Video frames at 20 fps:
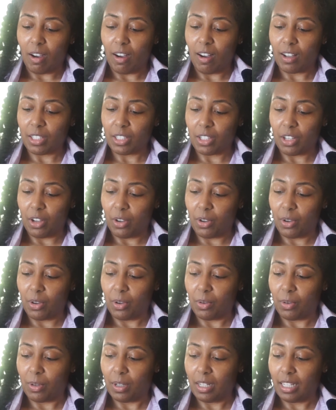
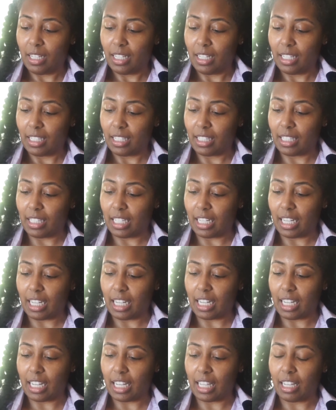also
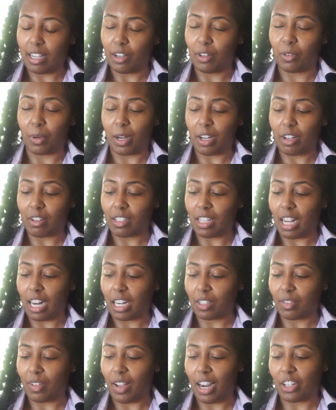see greater
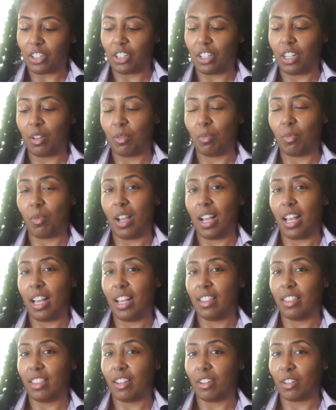satisfaction
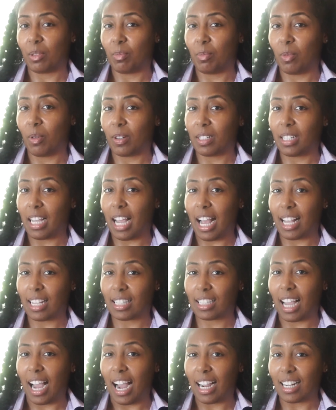when there's more
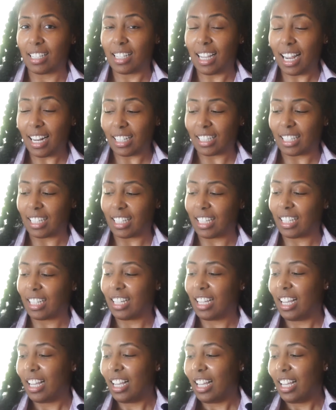task identity.
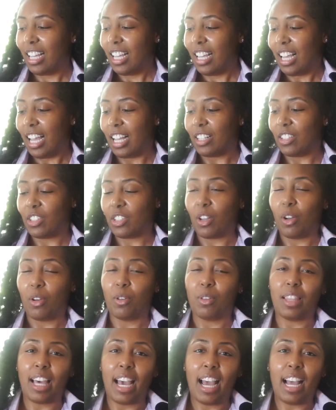And
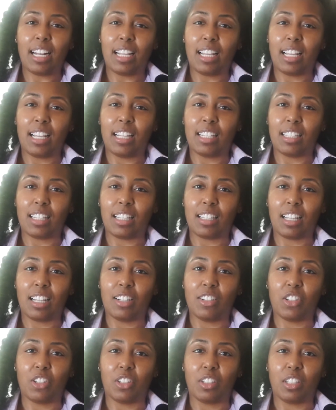so that is
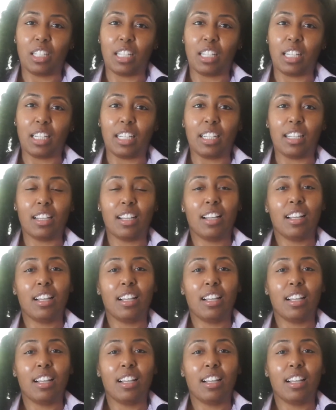essentially